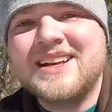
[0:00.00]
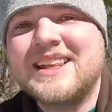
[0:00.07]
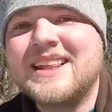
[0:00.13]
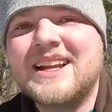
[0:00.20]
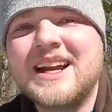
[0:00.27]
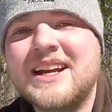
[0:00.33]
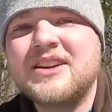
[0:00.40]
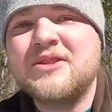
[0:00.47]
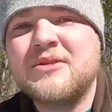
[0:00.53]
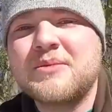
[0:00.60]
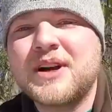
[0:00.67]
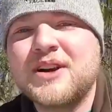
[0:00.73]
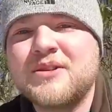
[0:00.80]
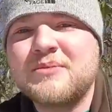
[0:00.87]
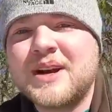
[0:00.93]
than I do in
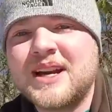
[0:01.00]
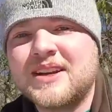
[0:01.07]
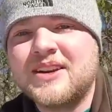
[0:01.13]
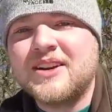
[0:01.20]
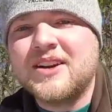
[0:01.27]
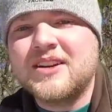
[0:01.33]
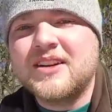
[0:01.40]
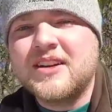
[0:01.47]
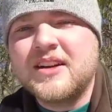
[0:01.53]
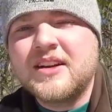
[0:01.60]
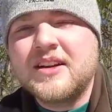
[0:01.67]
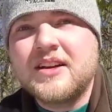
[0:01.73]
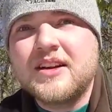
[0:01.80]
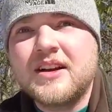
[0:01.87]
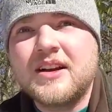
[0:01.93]
my own backyard,
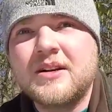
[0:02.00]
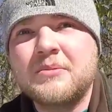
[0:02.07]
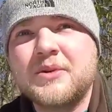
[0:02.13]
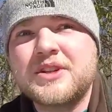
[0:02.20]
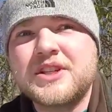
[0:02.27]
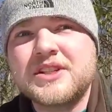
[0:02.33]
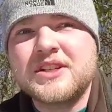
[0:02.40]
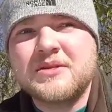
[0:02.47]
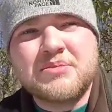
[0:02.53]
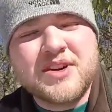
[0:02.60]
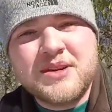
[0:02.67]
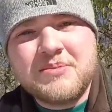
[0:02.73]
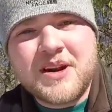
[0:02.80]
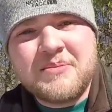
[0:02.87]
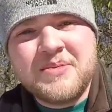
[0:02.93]
which is in a
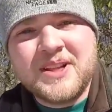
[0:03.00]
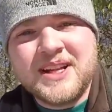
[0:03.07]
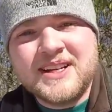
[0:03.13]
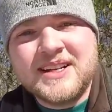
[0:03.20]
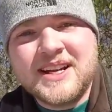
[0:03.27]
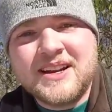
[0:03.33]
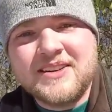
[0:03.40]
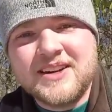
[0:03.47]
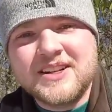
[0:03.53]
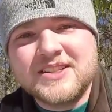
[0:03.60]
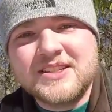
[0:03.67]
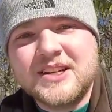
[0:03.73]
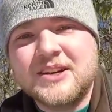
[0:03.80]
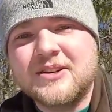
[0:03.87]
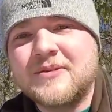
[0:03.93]
pretty populated area,
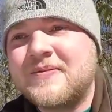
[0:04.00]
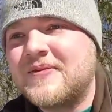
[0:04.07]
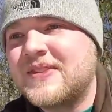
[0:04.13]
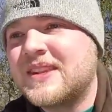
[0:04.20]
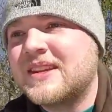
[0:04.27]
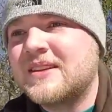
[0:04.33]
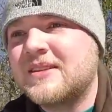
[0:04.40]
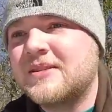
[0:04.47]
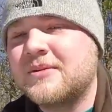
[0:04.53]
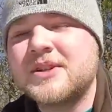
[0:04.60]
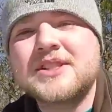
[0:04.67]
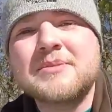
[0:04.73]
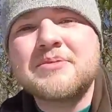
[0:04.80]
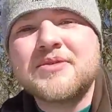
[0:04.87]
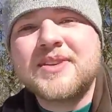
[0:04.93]
so
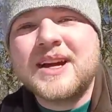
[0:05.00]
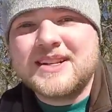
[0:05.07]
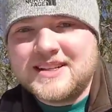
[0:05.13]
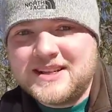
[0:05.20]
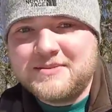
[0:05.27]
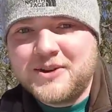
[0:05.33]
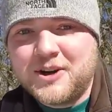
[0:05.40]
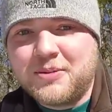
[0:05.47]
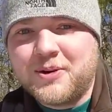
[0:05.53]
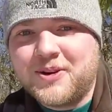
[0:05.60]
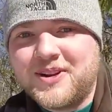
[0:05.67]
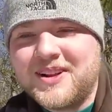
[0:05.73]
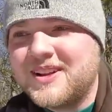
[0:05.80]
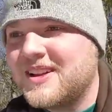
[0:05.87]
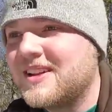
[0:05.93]
what's up with that, T-Mobile?
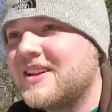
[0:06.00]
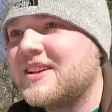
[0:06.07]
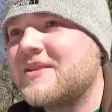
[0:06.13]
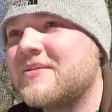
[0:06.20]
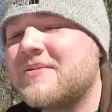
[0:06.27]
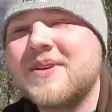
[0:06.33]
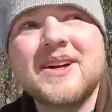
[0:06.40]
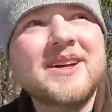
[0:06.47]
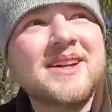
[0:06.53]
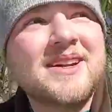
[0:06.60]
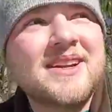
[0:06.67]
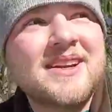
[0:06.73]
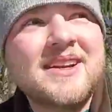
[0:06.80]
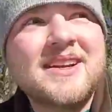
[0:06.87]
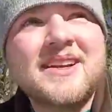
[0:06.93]
But
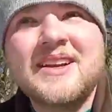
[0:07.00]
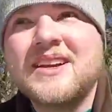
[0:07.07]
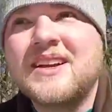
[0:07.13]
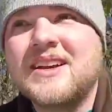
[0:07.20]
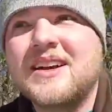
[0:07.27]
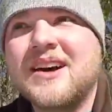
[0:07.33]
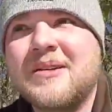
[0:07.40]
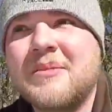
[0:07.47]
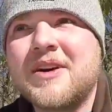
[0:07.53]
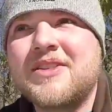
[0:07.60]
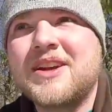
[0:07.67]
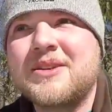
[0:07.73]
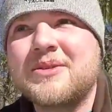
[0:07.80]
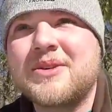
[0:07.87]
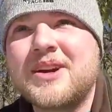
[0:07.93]
I
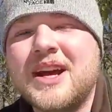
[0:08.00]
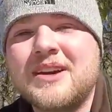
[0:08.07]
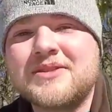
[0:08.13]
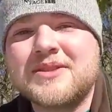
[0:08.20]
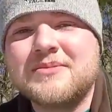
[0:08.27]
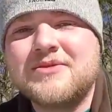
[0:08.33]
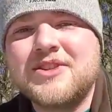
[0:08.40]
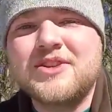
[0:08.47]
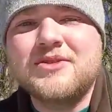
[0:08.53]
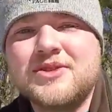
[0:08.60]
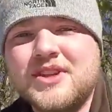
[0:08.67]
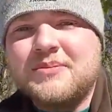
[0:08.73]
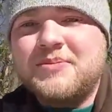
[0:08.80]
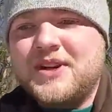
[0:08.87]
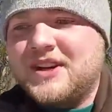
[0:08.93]
think we're going to have some views
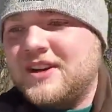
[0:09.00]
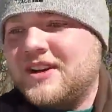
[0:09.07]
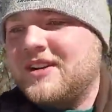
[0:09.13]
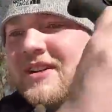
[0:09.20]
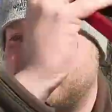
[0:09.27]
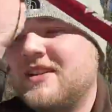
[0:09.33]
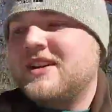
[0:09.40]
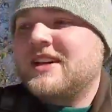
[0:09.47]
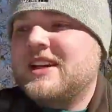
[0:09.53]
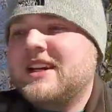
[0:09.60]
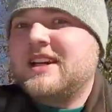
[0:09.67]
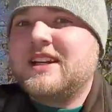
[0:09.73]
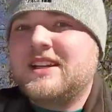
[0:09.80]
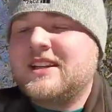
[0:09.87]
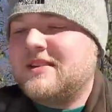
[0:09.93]
up here
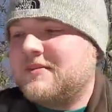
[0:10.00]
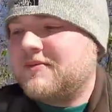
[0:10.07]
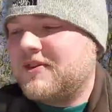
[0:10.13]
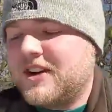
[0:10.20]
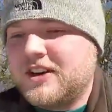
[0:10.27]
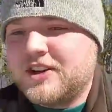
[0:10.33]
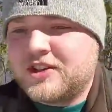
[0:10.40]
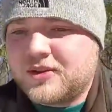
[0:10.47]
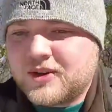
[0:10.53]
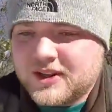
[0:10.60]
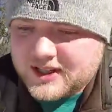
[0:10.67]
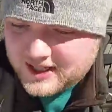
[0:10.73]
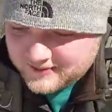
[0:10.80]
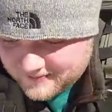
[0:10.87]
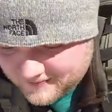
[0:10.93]
again very
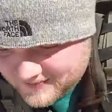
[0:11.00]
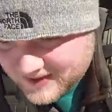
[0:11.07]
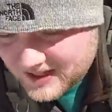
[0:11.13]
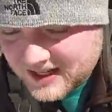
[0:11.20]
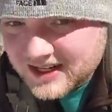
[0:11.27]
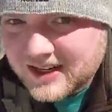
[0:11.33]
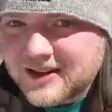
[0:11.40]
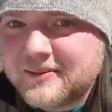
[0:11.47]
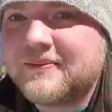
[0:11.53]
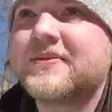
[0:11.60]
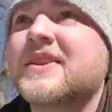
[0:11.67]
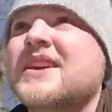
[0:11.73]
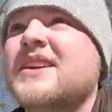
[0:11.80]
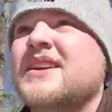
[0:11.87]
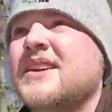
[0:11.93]
shortly.
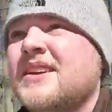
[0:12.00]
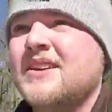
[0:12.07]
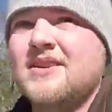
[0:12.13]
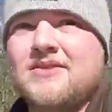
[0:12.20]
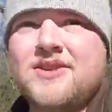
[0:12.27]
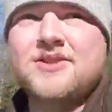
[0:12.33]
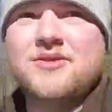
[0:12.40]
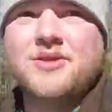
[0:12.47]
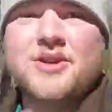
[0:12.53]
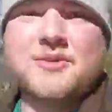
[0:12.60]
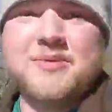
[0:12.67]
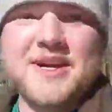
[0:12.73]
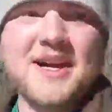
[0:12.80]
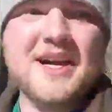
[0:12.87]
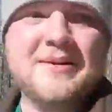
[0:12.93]
If you look
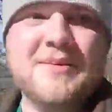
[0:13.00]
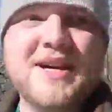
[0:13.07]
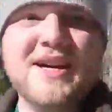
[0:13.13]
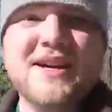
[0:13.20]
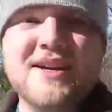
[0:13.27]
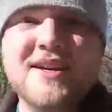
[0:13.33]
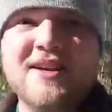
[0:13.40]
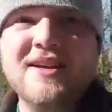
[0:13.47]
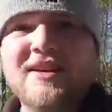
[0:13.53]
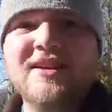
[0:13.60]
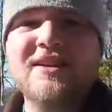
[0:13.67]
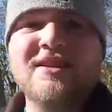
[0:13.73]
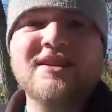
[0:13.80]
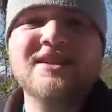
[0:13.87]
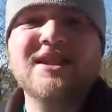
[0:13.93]
behind me,
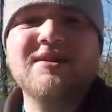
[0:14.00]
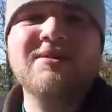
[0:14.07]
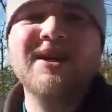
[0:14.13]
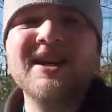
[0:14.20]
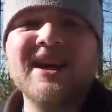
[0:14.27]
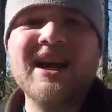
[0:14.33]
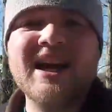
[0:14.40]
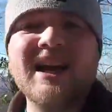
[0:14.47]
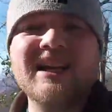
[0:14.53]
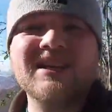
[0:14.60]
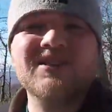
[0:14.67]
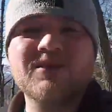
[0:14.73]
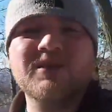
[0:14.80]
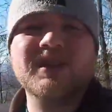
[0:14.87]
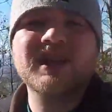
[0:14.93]
you can see we kind of
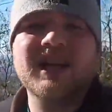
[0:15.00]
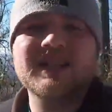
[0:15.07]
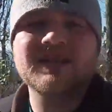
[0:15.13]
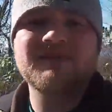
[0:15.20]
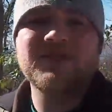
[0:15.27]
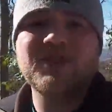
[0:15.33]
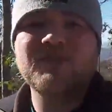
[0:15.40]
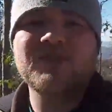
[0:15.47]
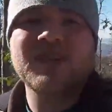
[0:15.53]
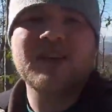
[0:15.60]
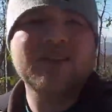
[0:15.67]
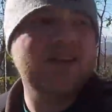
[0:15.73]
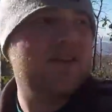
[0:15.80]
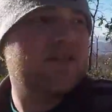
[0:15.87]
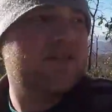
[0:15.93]
sort of got some views
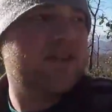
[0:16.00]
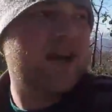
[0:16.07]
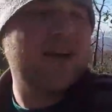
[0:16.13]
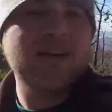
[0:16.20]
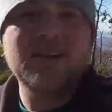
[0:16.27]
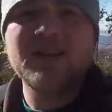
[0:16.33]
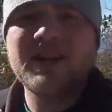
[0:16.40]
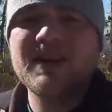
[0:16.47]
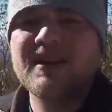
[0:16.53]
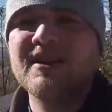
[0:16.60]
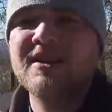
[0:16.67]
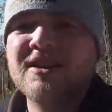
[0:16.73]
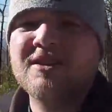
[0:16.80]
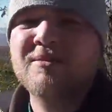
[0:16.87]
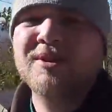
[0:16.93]
down there at the valley,
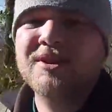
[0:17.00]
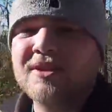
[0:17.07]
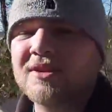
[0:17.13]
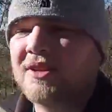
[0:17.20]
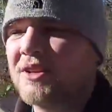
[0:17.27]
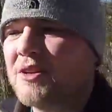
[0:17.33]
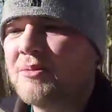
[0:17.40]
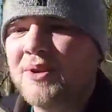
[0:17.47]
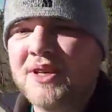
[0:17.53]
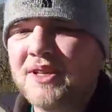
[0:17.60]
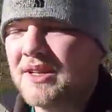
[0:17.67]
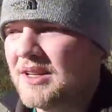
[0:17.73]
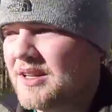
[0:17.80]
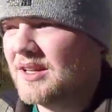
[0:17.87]
but they're a little bit